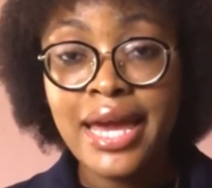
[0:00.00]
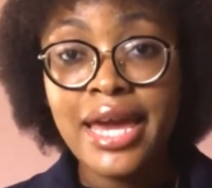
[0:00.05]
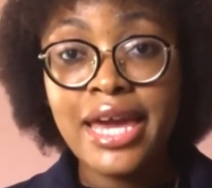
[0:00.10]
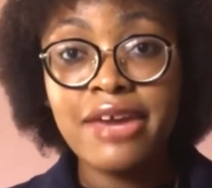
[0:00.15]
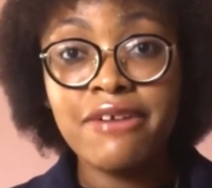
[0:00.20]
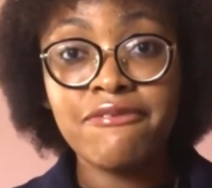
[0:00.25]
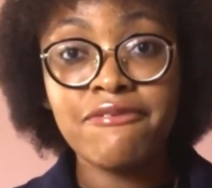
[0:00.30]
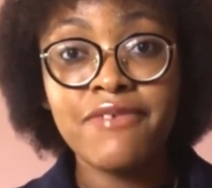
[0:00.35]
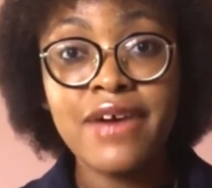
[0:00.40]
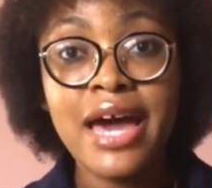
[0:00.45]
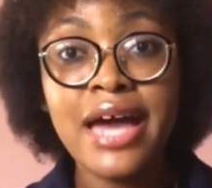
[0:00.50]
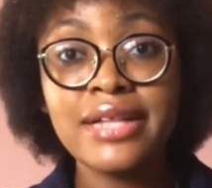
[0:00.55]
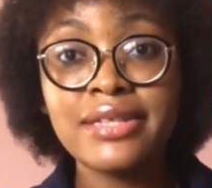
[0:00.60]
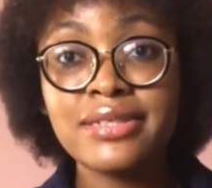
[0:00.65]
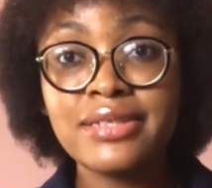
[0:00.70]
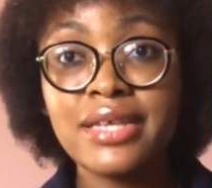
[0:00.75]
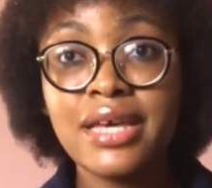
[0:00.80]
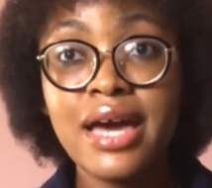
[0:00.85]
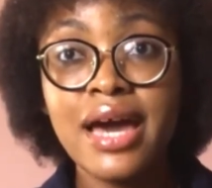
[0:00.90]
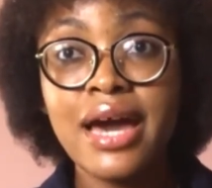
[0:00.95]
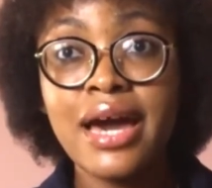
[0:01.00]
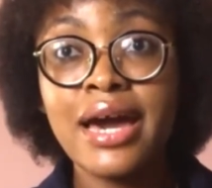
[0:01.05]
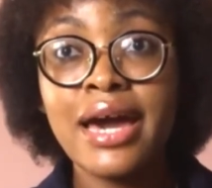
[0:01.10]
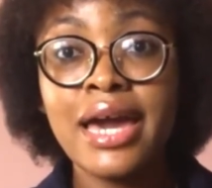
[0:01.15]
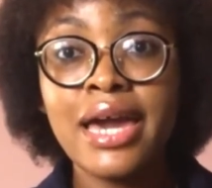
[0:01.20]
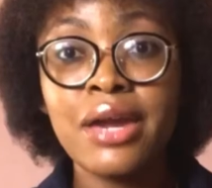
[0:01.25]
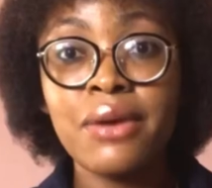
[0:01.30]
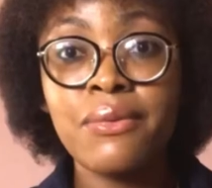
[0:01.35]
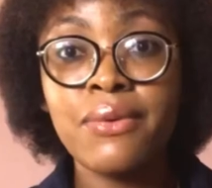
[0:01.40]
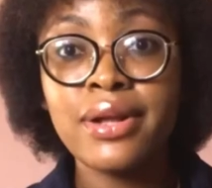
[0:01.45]
In fact,
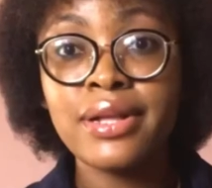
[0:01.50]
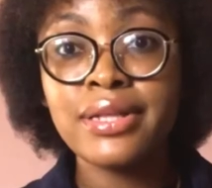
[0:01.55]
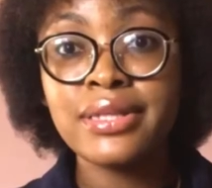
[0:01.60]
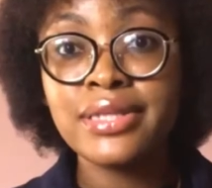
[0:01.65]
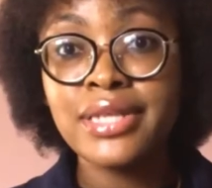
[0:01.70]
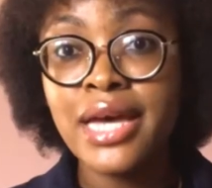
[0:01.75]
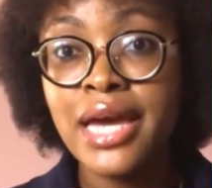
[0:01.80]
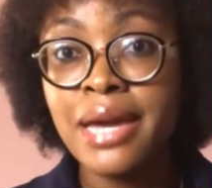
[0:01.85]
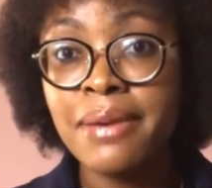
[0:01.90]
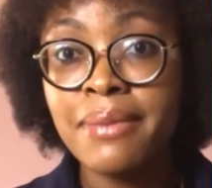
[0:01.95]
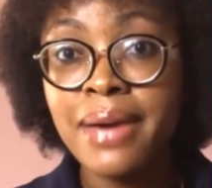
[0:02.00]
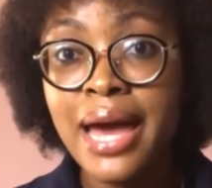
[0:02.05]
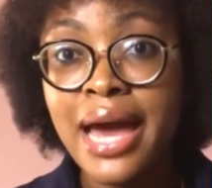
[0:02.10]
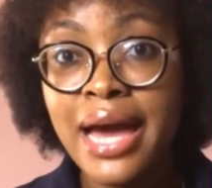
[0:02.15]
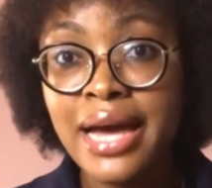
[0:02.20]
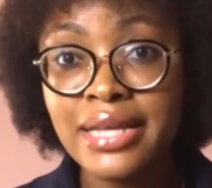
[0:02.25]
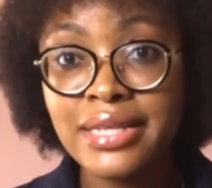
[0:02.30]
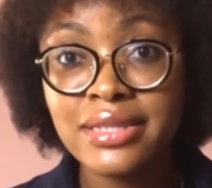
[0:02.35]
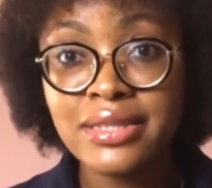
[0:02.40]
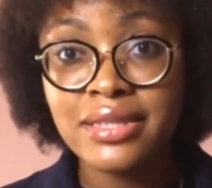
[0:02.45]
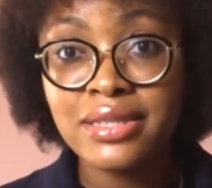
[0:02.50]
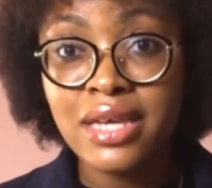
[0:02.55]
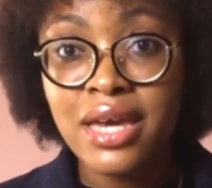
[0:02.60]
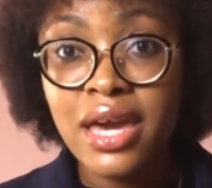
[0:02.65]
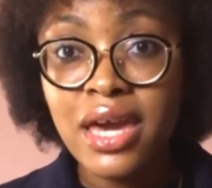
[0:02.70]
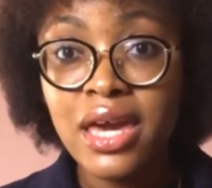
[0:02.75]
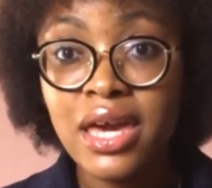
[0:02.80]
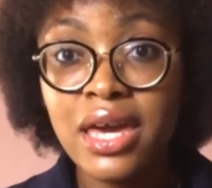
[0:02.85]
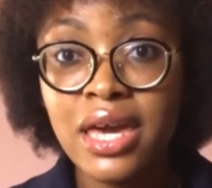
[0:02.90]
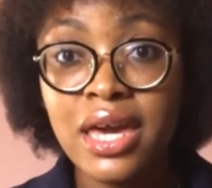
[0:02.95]
I one time asked
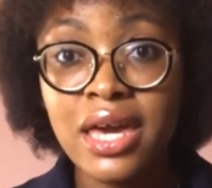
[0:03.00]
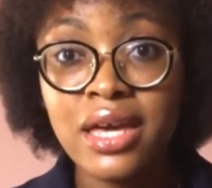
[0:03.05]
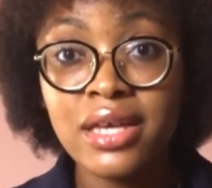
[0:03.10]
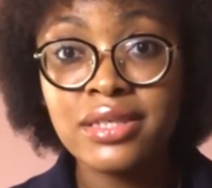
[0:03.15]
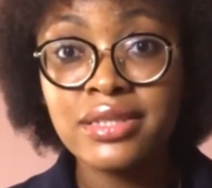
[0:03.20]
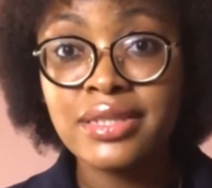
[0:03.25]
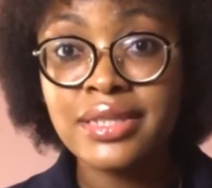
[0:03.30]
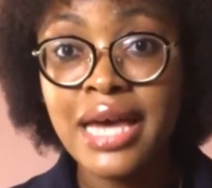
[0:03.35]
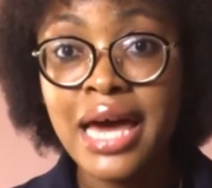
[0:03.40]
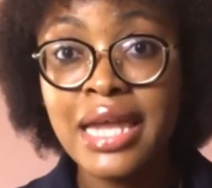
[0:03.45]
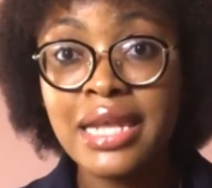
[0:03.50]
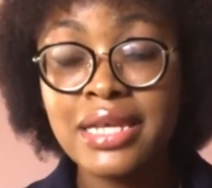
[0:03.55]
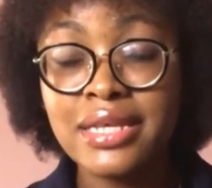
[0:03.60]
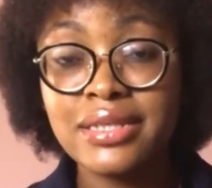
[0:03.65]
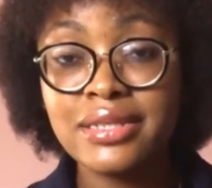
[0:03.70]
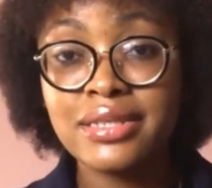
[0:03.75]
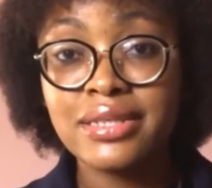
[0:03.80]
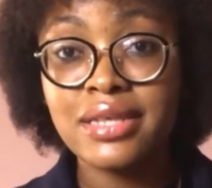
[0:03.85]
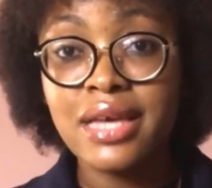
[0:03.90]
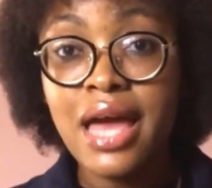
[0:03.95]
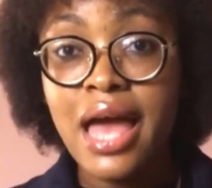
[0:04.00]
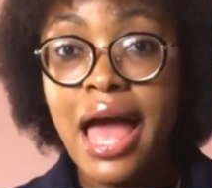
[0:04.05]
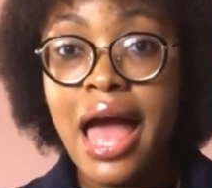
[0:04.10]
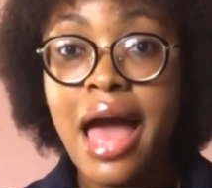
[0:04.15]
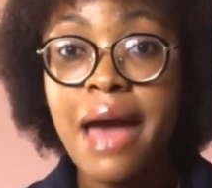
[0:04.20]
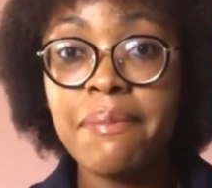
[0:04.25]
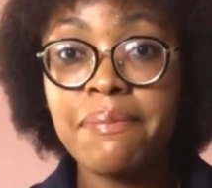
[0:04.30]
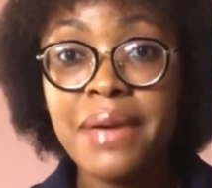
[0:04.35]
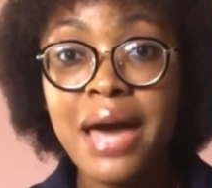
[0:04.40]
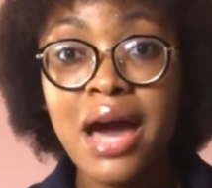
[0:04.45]
a hairstylist
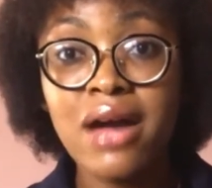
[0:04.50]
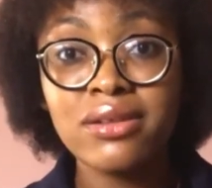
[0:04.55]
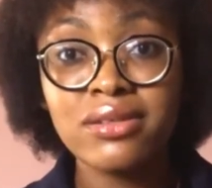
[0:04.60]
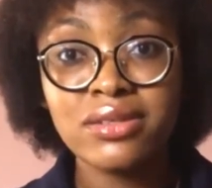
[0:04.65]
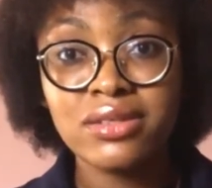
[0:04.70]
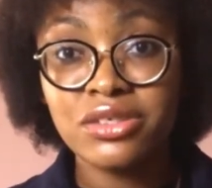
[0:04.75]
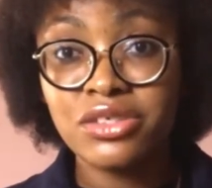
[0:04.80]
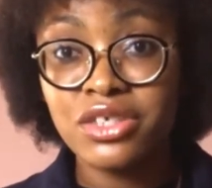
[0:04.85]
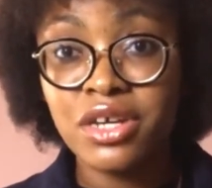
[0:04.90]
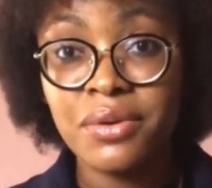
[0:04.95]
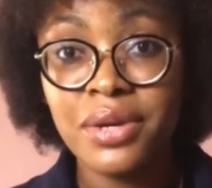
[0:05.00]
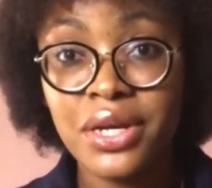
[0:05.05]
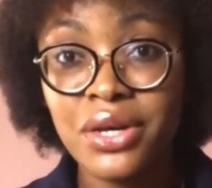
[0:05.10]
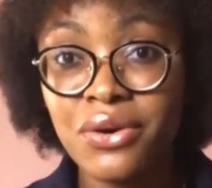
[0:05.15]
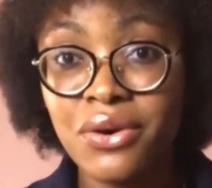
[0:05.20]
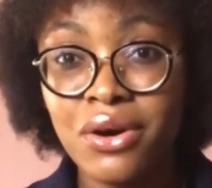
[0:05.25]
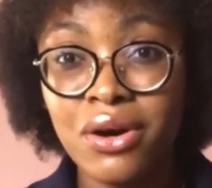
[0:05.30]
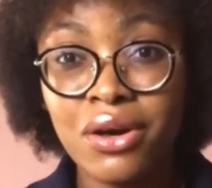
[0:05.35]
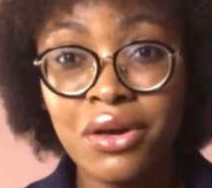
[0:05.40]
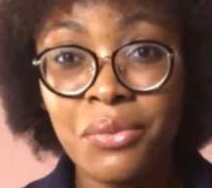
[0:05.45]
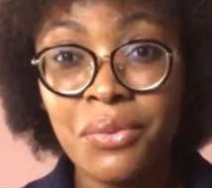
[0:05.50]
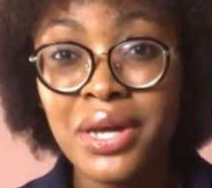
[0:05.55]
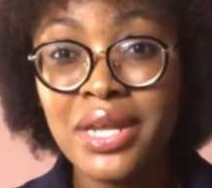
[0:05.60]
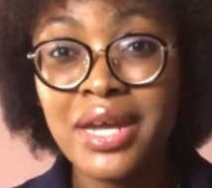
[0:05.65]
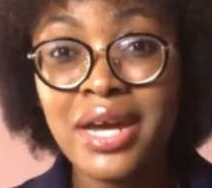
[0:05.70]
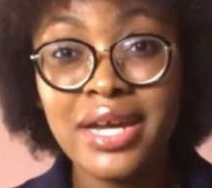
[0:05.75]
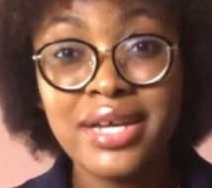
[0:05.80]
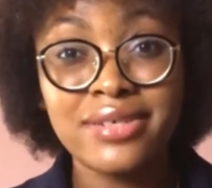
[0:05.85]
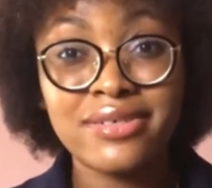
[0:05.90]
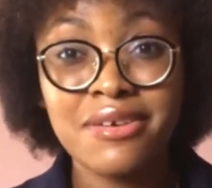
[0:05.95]
about Jericho,
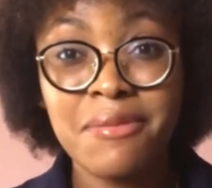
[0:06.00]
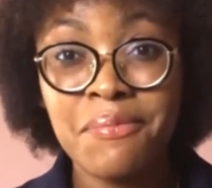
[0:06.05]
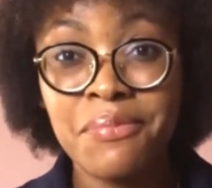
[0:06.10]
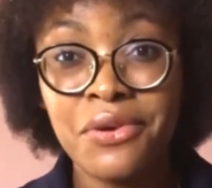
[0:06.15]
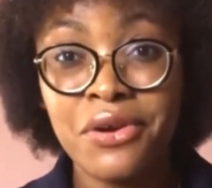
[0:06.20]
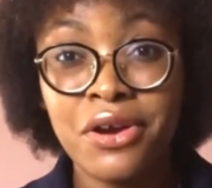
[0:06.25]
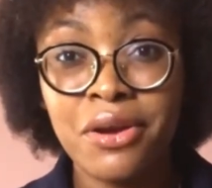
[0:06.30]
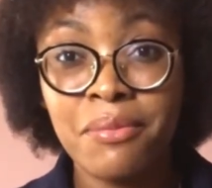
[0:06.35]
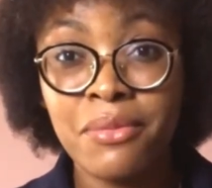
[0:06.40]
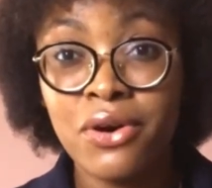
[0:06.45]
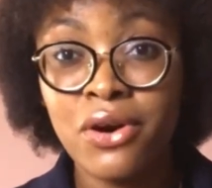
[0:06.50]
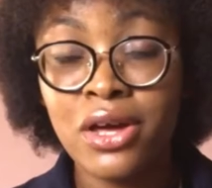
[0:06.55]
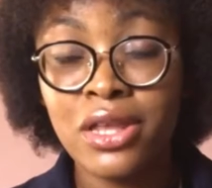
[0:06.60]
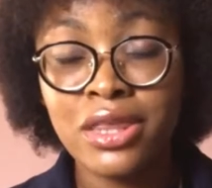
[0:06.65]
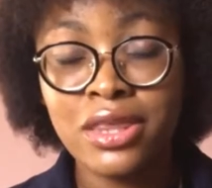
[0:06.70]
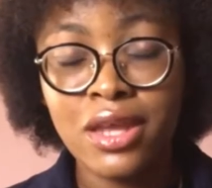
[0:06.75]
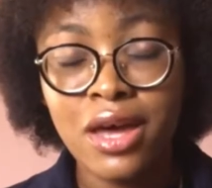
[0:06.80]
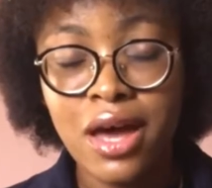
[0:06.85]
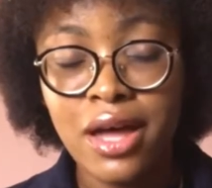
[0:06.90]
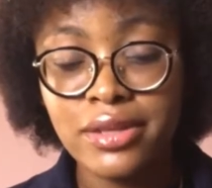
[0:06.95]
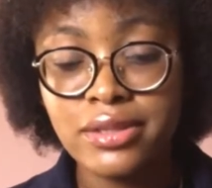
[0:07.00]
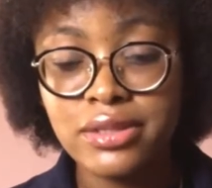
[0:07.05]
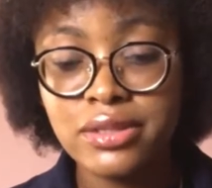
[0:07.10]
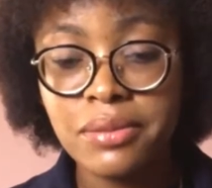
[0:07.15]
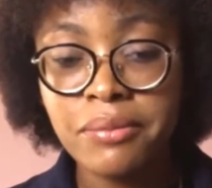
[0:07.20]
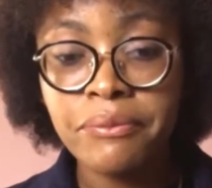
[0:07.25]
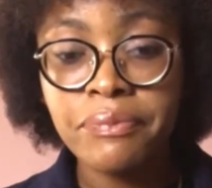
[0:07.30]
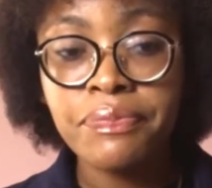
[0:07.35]
whether it's a perm or not.